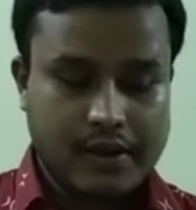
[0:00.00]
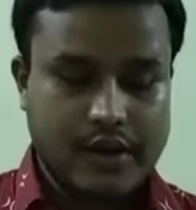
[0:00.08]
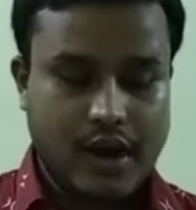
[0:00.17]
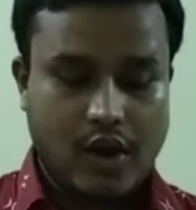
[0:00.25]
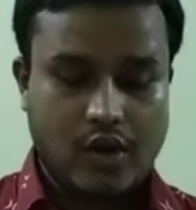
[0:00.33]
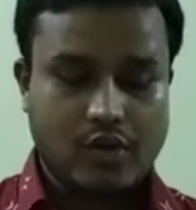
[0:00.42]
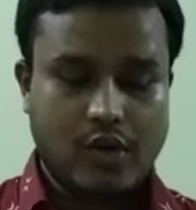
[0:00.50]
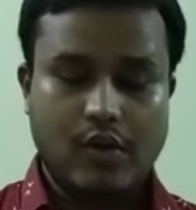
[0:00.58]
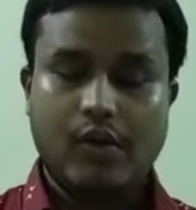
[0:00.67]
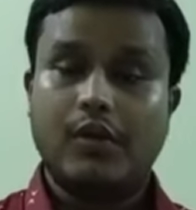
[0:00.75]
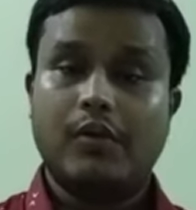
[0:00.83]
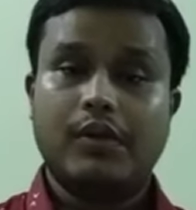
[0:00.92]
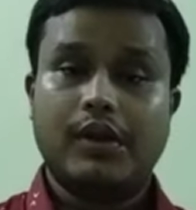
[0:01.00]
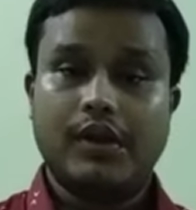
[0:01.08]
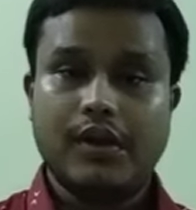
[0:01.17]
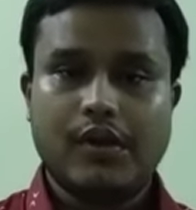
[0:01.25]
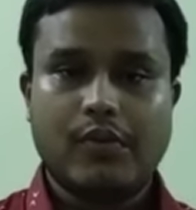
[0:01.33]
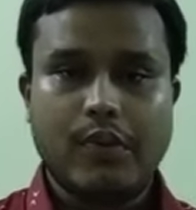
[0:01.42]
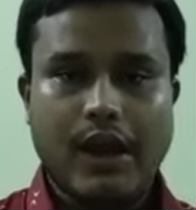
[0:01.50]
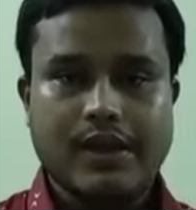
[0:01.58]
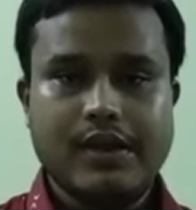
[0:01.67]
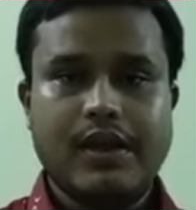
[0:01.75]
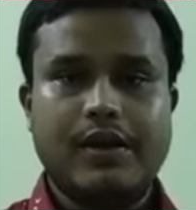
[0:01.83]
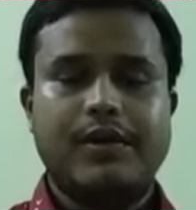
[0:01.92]
Now here why
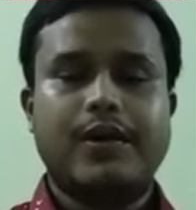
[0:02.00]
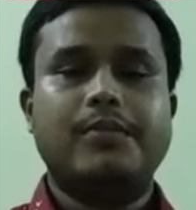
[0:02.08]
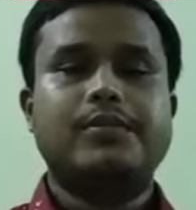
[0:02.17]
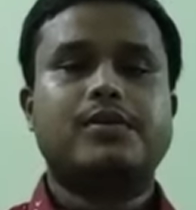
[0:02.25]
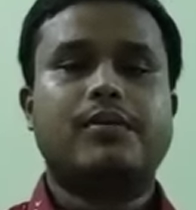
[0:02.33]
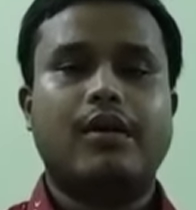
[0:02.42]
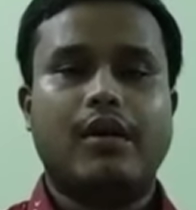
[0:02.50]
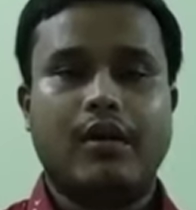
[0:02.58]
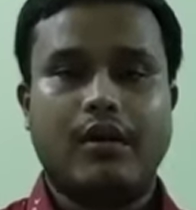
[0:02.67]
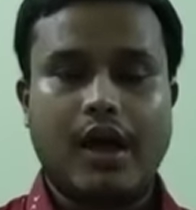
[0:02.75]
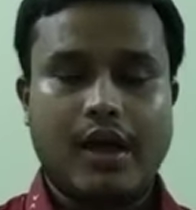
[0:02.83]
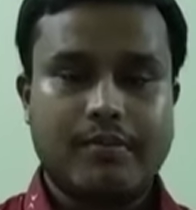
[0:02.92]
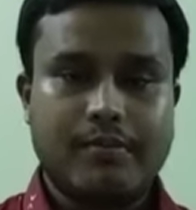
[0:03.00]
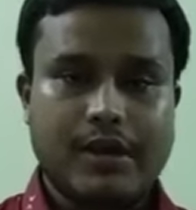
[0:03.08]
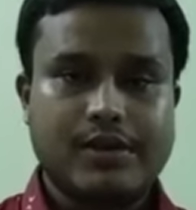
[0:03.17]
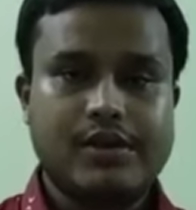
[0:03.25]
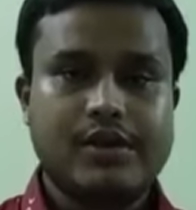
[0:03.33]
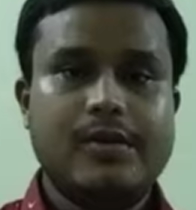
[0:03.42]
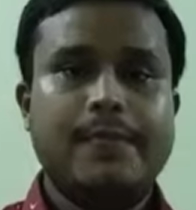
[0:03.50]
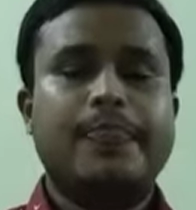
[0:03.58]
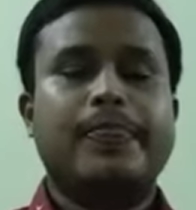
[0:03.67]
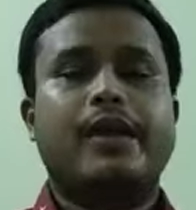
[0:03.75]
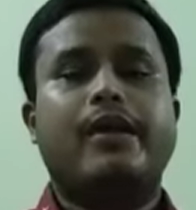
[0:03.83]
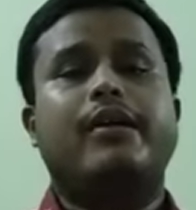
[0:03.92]
eardrums are mighty,
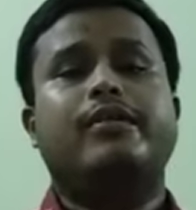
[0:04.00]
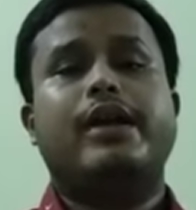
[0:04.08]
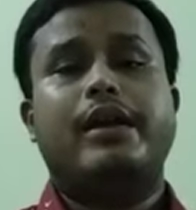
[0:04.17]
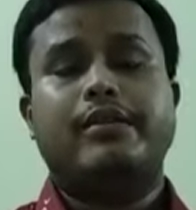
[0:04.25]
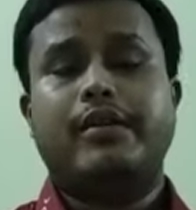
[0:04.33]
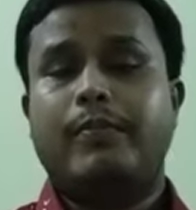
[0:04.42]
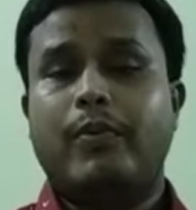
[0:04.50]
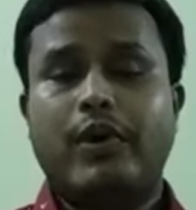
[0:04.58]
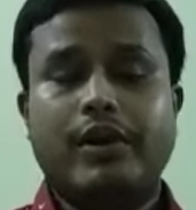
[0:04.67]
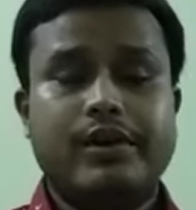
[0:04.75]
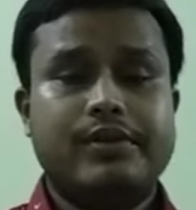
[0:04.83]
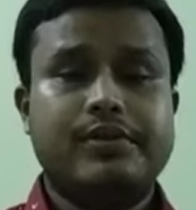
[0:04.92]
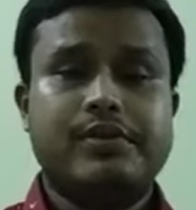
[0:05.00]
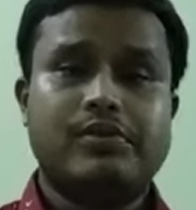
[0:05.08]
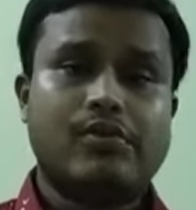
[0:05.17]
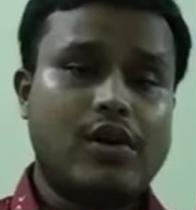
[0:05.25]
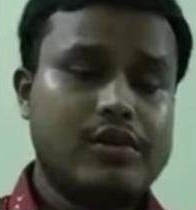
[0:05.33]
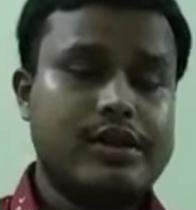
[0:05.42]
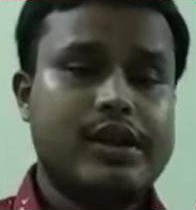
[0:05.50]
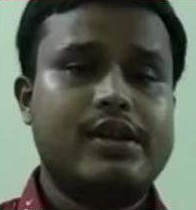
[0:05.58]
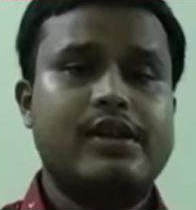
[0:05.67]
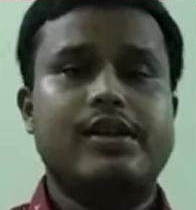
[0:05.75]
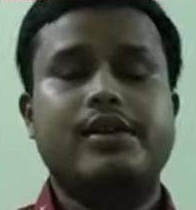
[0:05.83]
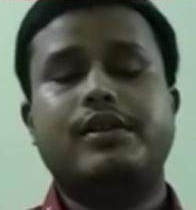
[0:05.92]
that the poetess is not
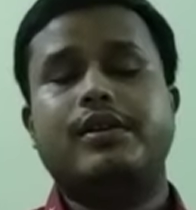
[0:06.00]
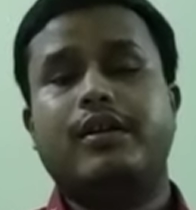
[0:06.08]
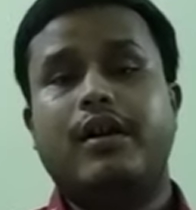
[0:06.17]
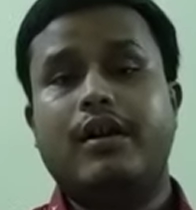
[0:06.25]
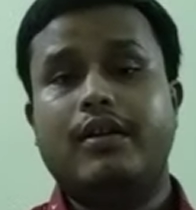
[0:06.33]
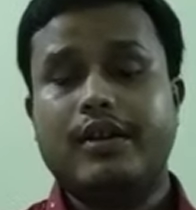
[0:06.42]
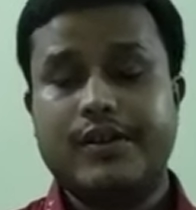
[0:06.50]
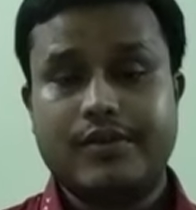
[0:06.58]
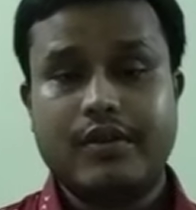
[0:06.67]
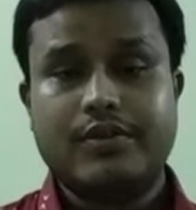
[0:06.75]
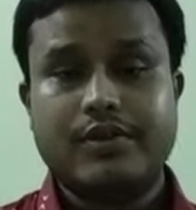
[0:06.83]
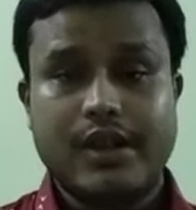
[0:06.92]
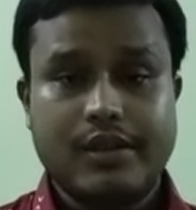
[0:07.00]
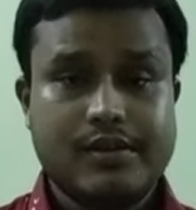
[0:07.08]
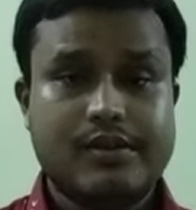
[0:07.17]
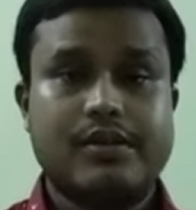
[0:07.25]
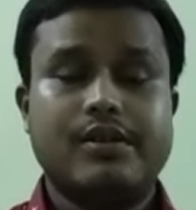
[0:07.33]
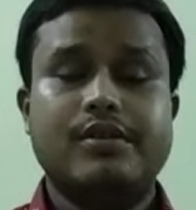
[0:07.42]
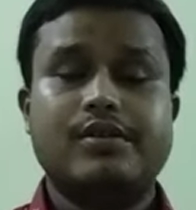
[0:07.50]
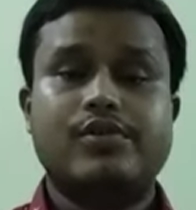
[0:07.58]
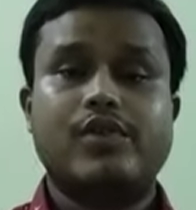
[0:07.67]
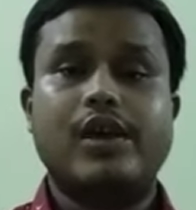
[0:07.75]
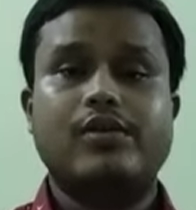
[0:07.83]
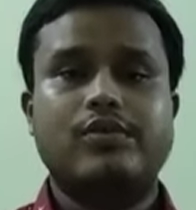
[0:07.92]
taking it in a literal sense. She is
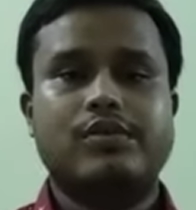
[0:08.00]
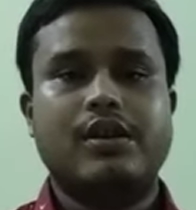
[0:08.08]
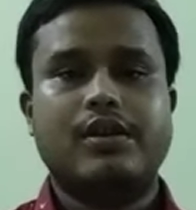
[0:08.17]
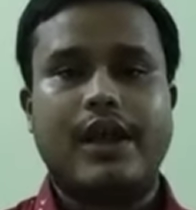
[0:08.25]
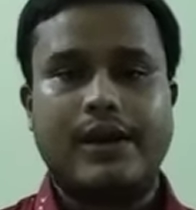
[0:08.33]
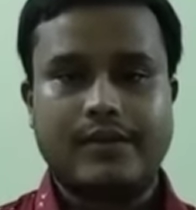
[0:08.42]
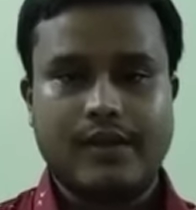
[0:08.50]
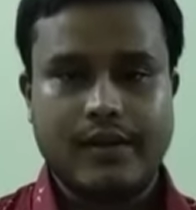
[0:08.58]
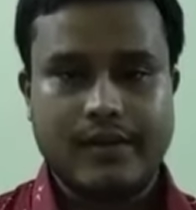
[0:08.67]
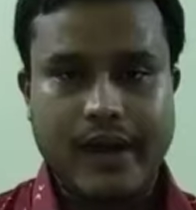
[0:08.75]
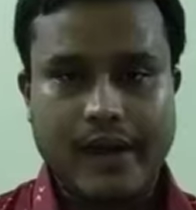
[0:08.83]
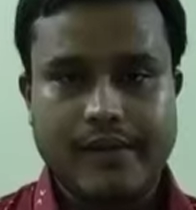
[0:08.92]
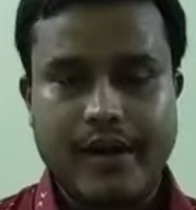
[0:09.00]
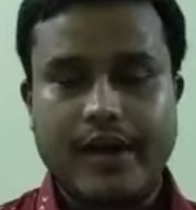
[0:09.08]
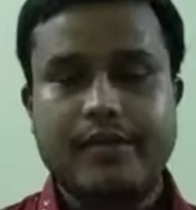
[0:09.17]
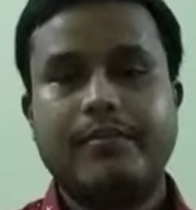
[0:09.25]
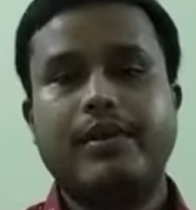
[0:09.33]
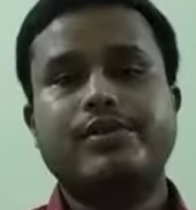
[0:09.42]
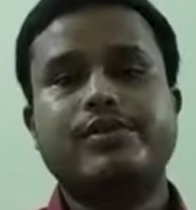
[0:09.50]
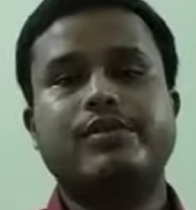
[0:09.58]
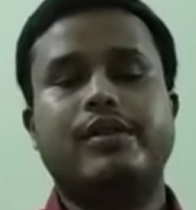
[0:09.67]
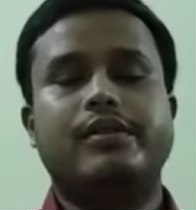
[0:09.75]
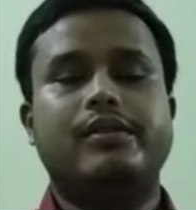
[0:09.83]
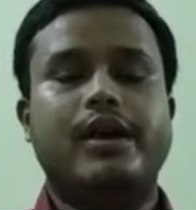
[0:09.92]
trying to say that the enormous,
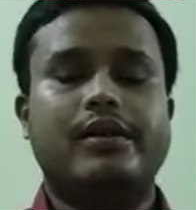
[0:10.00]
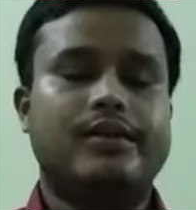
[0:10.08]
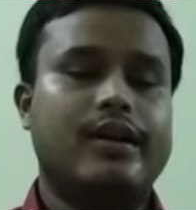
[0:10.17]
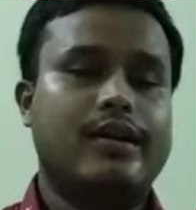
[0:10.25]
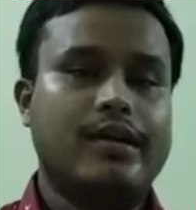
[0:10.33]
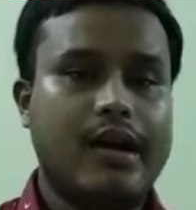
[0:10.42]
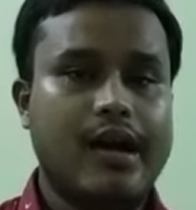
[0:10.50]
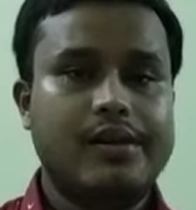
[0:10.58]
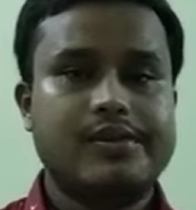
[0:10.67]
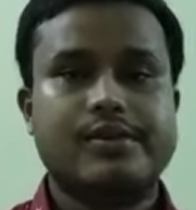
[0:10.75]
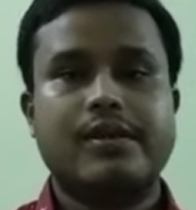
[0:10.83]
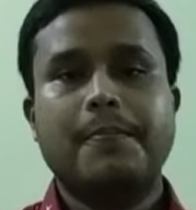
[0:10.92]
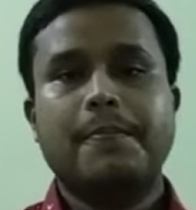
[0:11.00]
that the large